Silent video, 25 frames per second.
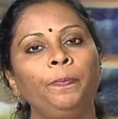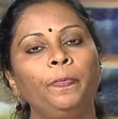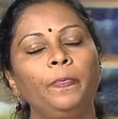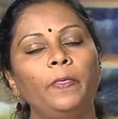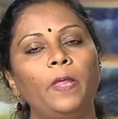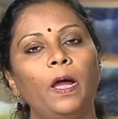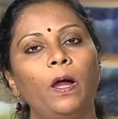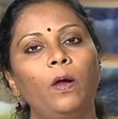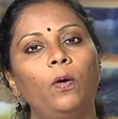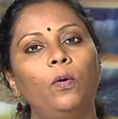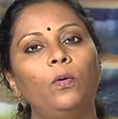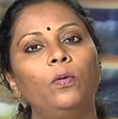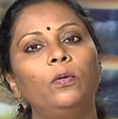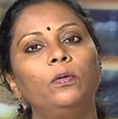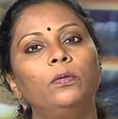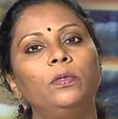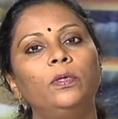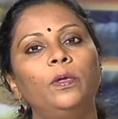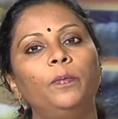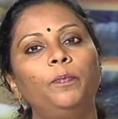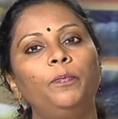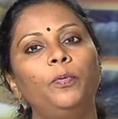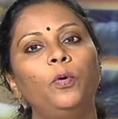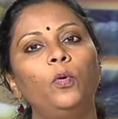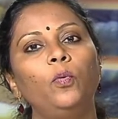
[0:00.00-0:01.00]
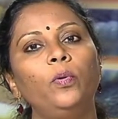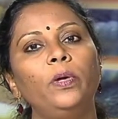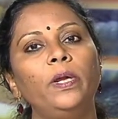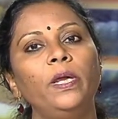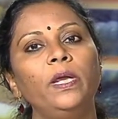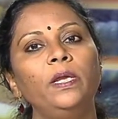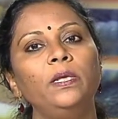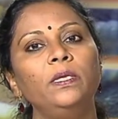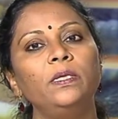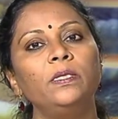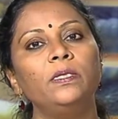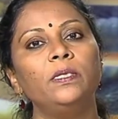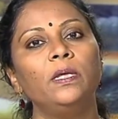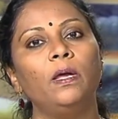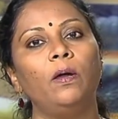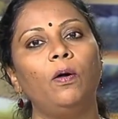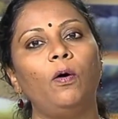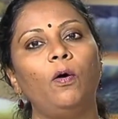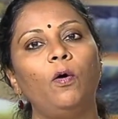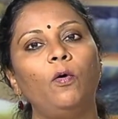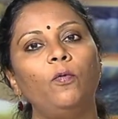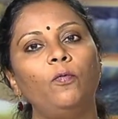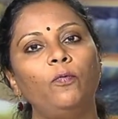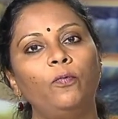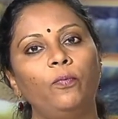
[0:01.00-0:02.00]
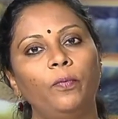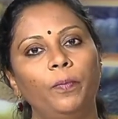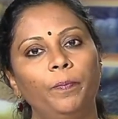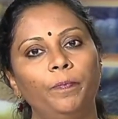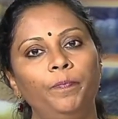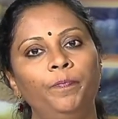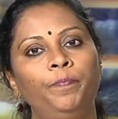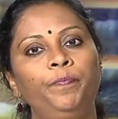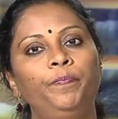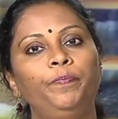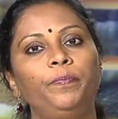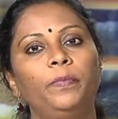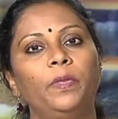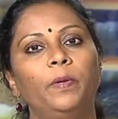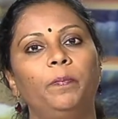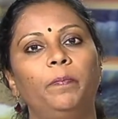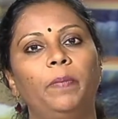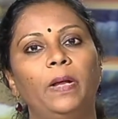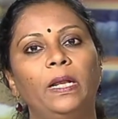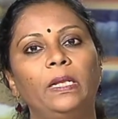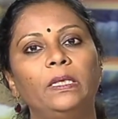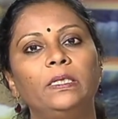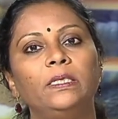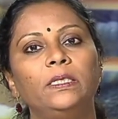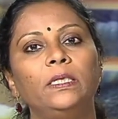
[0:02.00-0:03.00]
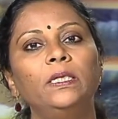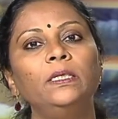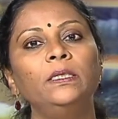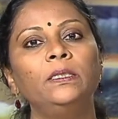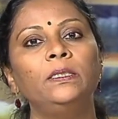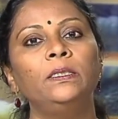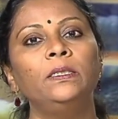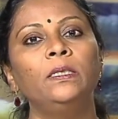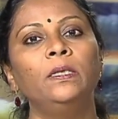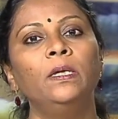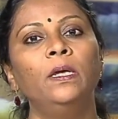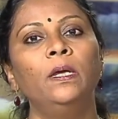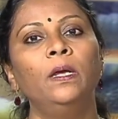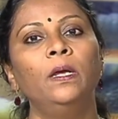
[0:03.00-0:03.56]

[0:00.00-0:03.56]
Now the proteins of the pulses,